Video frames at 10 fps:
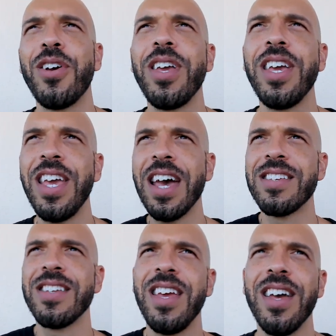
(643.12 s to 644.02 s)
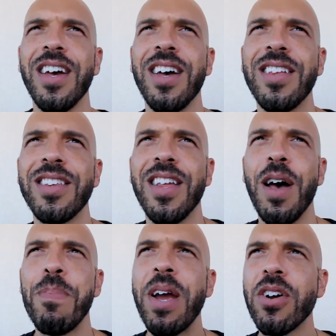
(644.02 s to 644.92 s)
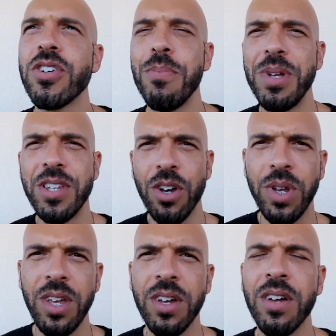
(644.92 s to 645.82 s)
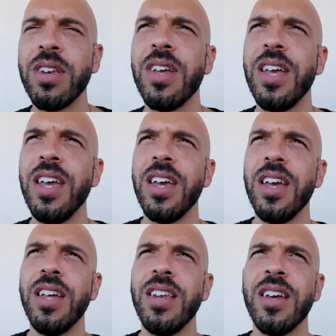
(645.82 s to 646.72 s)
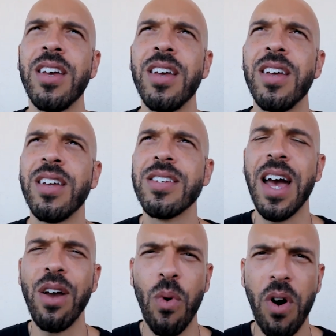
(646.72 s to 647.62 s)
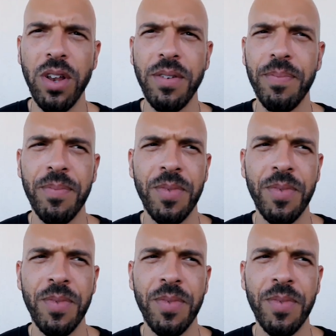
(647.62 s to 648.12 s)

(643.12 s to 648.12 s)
He has a parish, a Metokion in Taiwan.